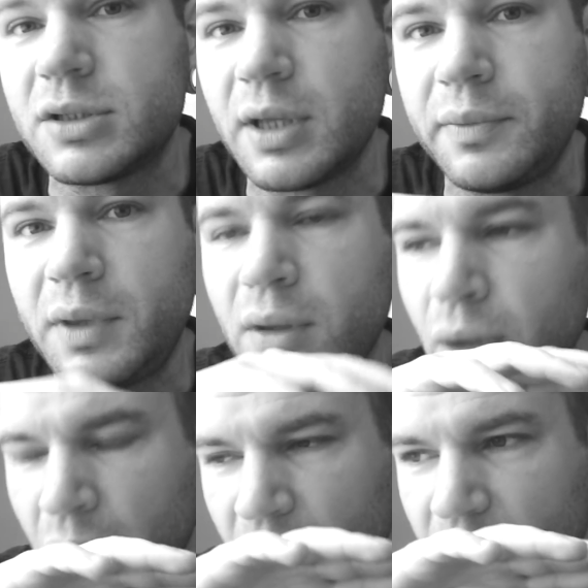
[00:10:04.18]
or something,
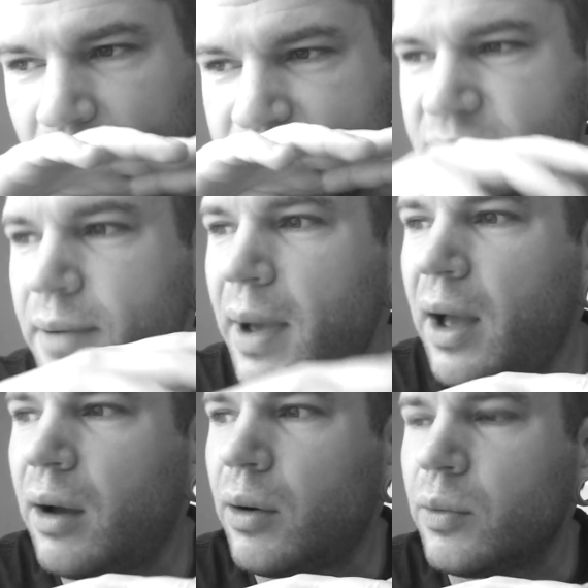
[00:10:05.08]
and
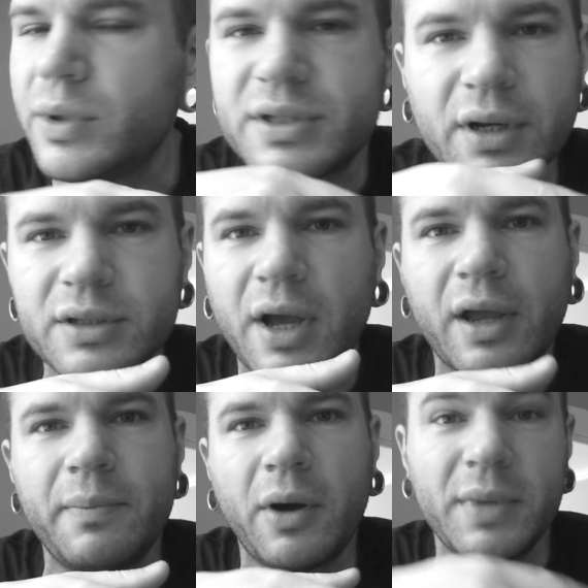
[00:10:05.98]
somehow we started
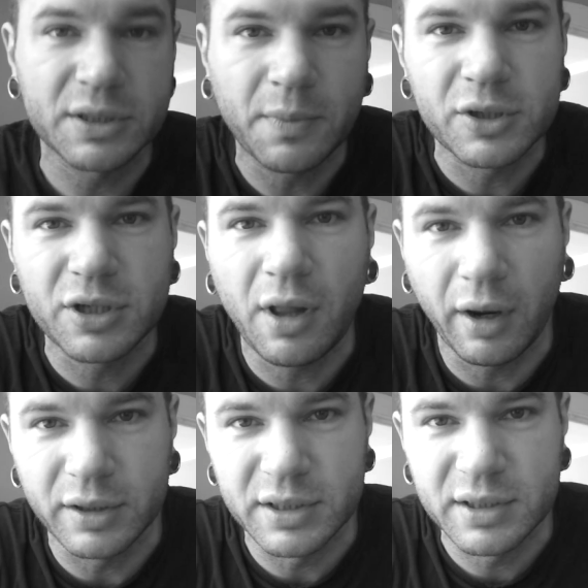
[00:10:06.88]
talking about mixed martial
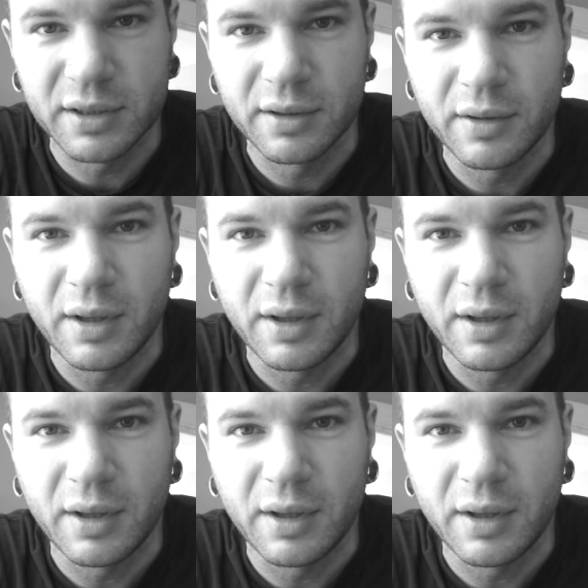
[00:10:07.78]
arts.